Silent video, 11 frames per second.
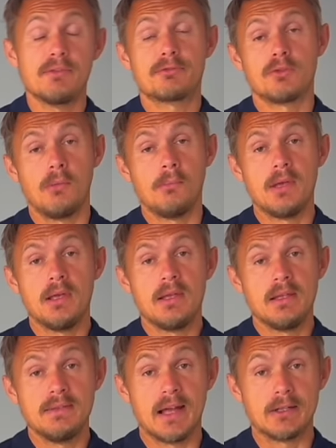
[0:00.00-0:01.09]
from
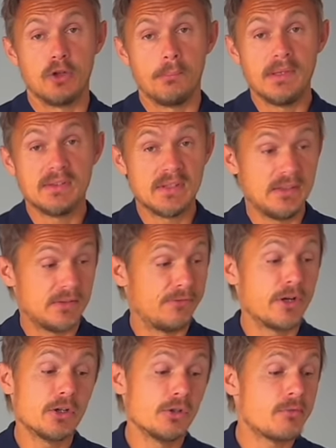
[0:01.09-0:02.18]
Dunlop is a
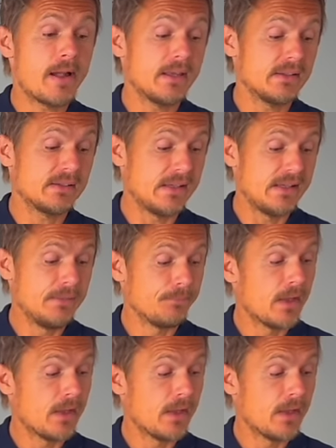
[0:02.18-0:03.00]
very good racket still.